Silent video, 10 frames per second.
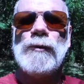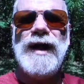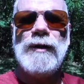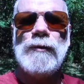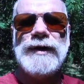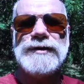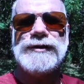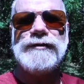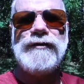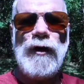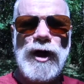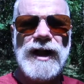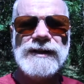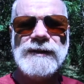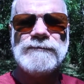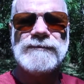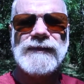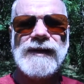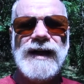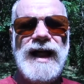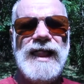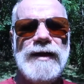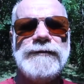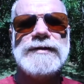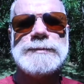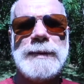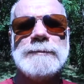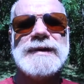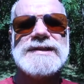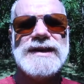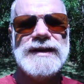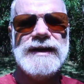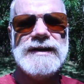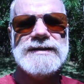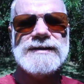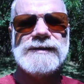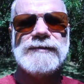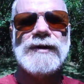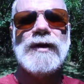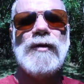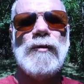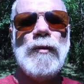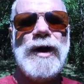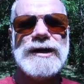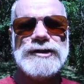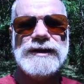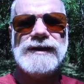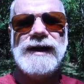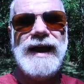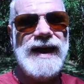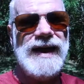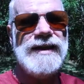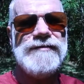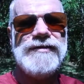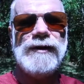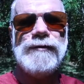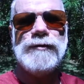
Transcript: Well, when it's the fall, I love to spend my Sundays watching N F L